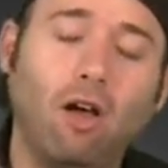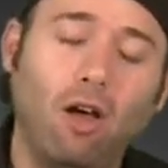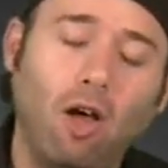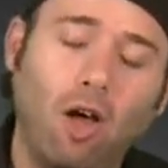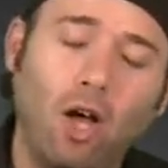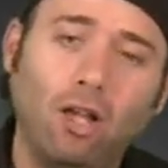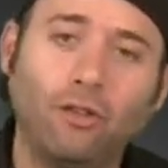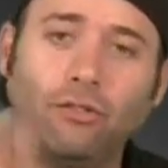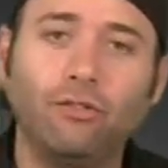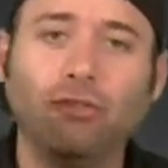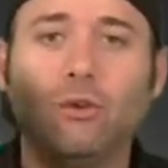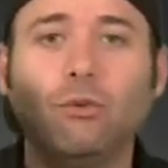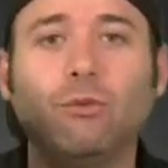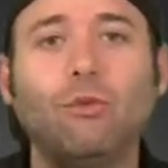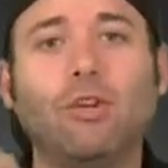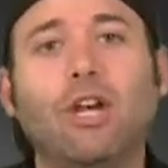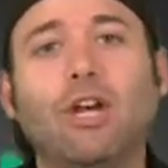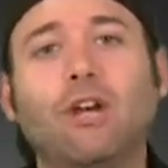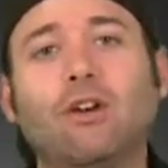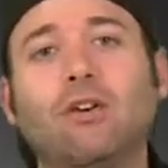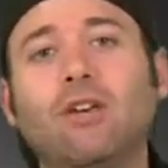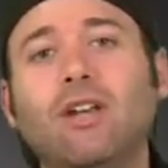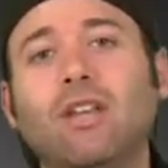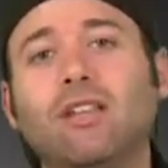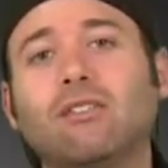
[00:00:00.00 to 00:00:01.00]
also
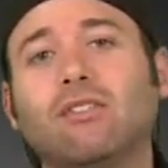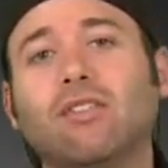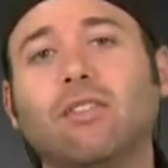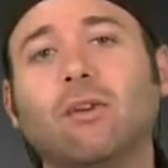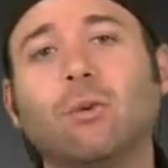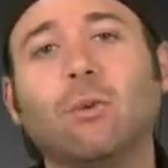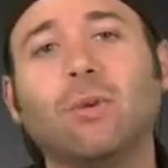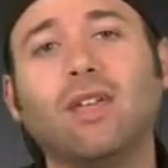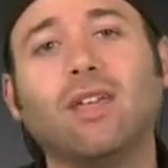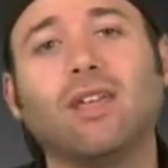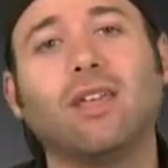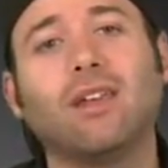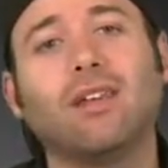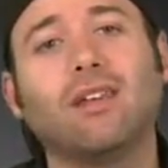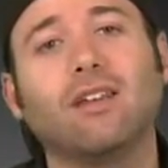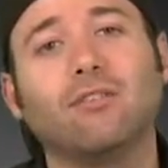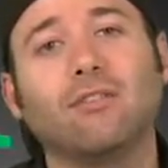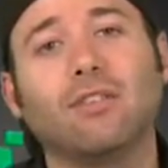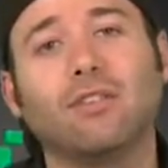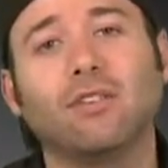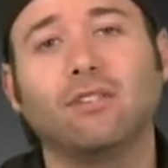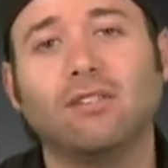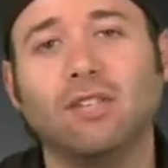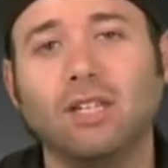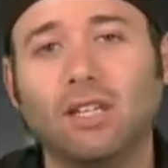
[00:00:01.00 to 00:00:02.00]
known as the weekend
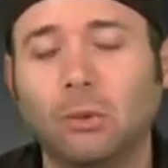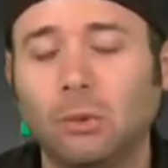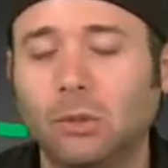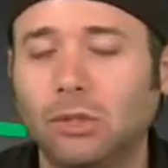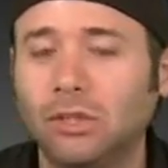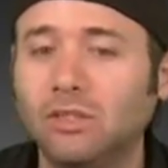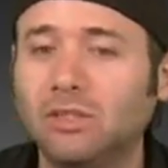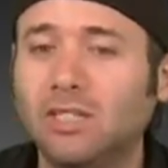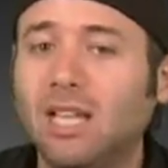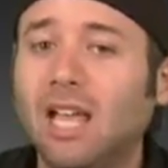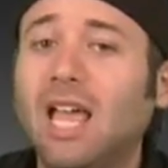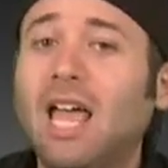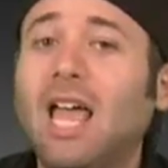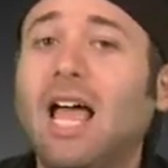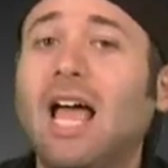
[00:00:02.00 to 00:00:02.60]
of the sequels,